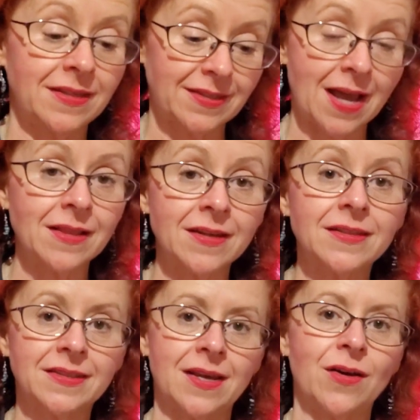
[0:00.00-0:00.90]
salad
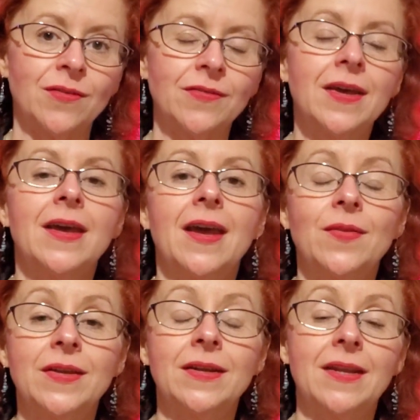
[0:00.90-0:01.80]
itself,
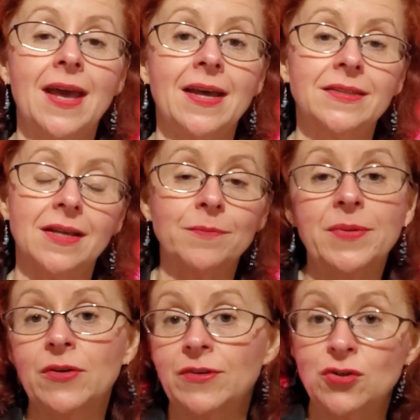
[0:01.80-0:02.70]
and then it has a
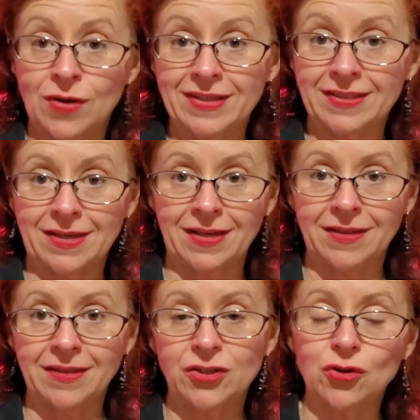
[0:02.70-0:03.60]
bit of a
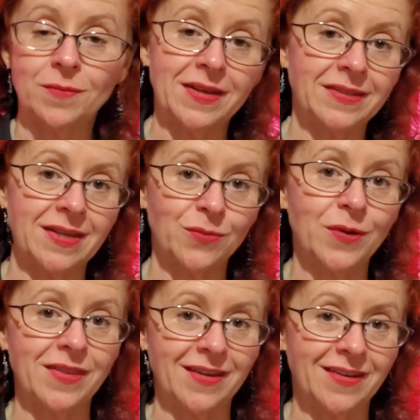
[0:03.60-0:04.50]
dressing that you'll mix in
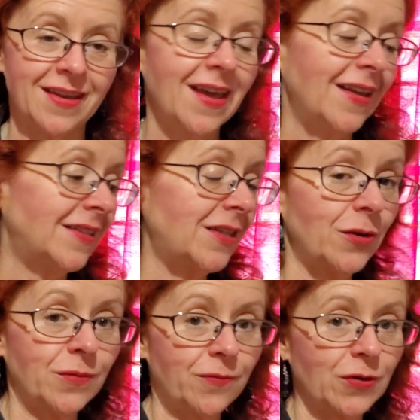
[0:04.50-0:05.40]
with it.
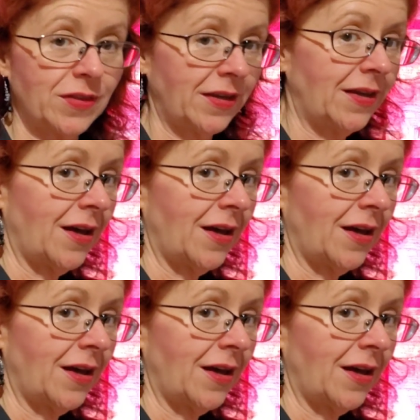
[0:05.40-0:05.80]
So for the